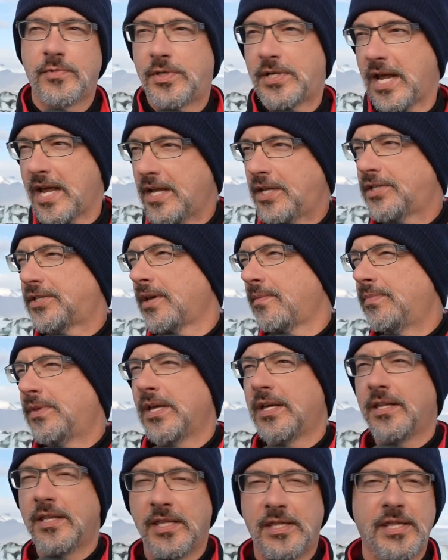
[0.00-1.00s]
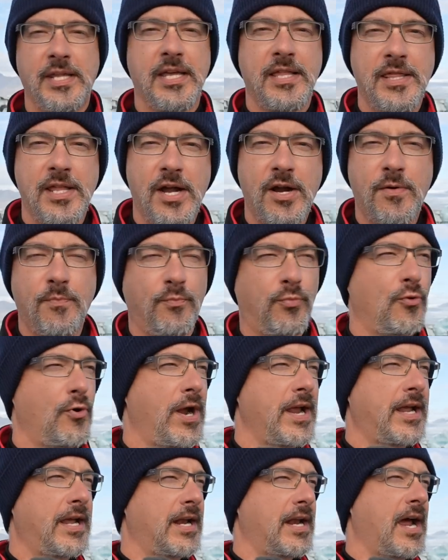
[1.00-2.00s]
Take something in there,
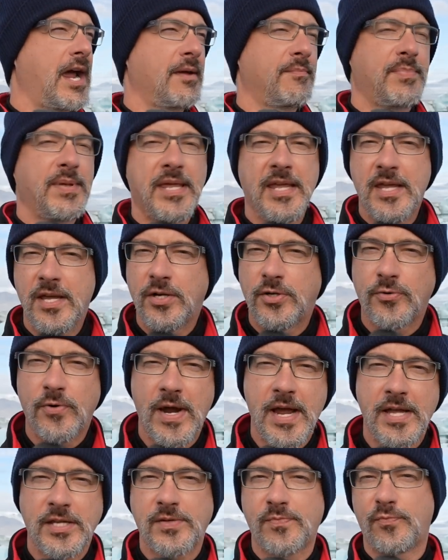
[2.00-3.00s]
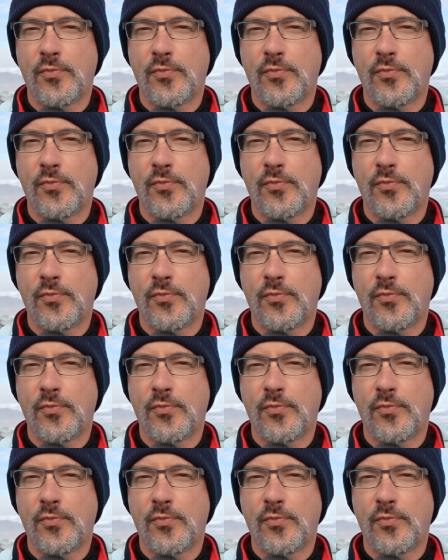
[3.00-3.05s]
break an I P address,